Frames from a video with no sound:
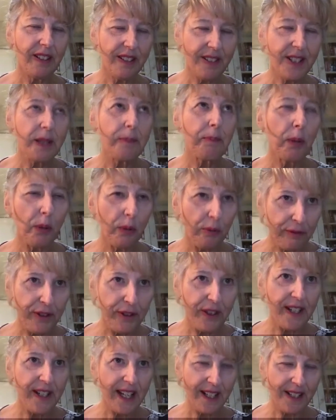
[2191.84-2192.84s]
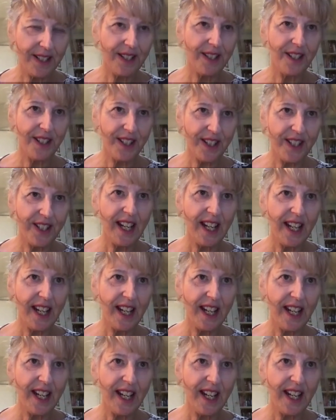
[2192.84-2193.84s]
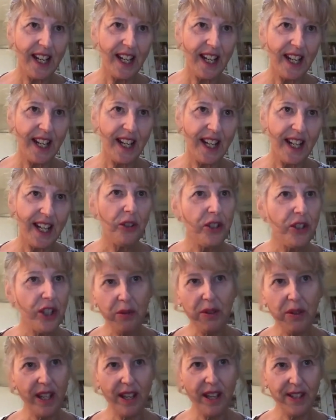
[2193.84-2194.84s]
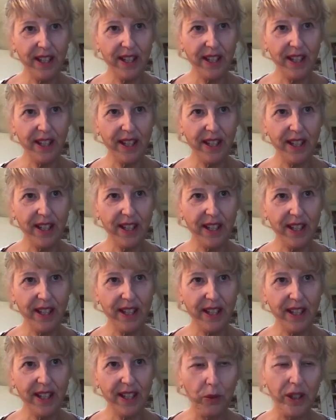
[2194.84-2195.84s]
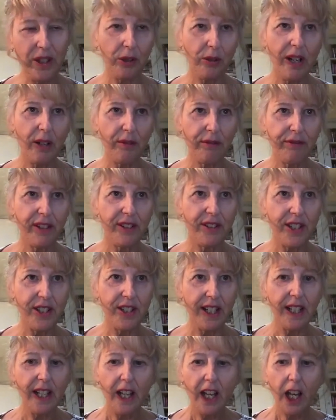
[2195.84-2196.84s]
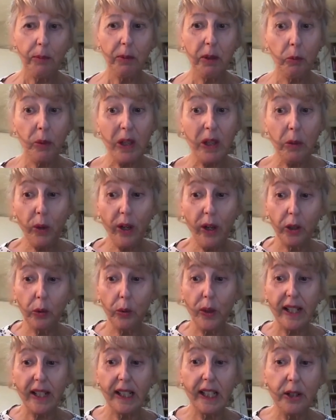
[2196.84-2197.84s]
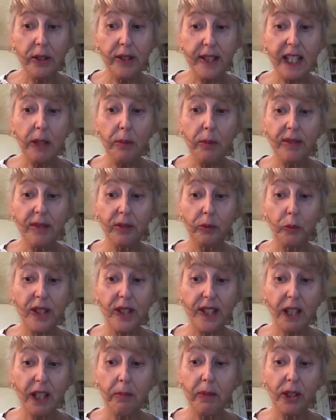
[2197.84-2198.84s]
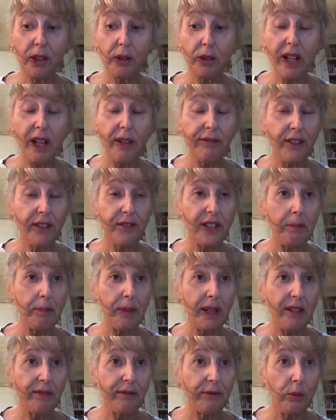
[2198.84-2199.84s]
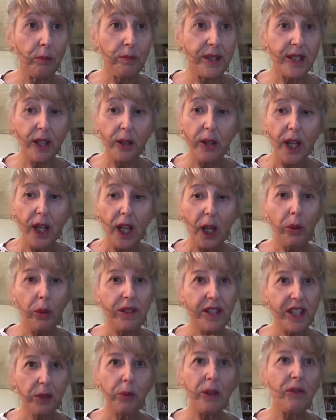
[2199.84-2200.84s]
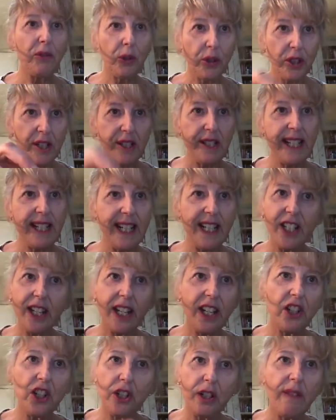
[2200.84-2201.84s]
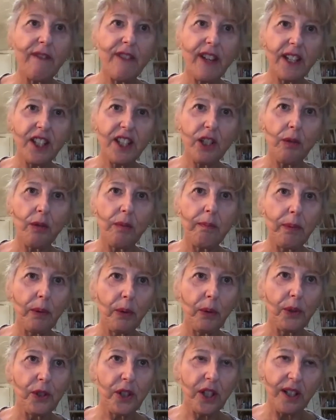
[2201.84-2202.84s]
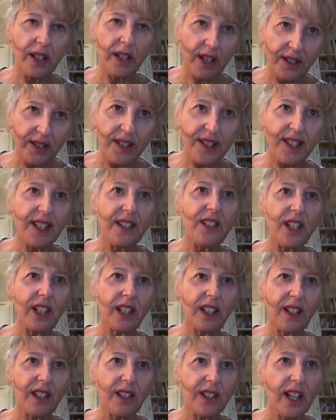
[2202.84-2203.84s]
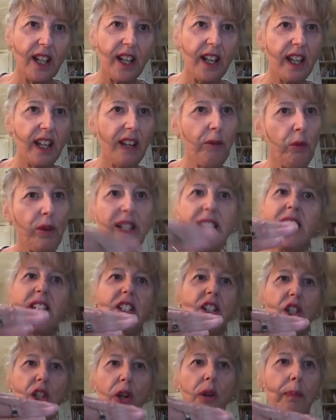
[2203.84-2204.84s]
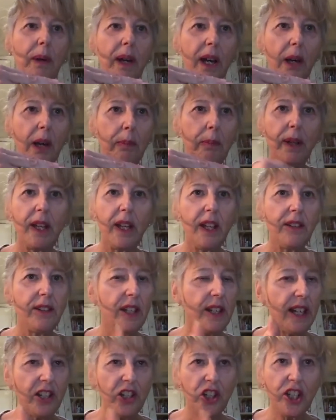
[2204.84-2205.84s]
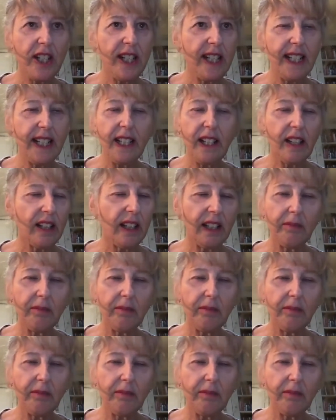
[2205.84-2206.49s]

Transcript: support for the next stage. So you don't get that with crowdfunding. I mean, we work quite closely with some of the crowdfunding platforms. So once we've got a lead angel investor on board and a syndicate, if we need to top up, then actually